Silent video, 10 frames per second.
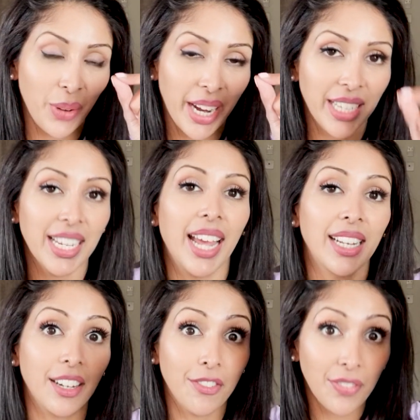weight
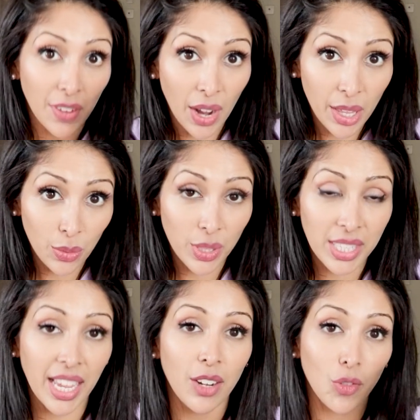and can fly through the
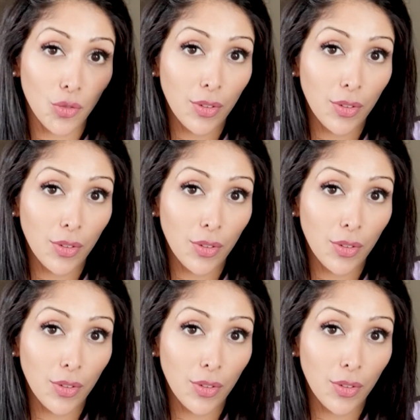skin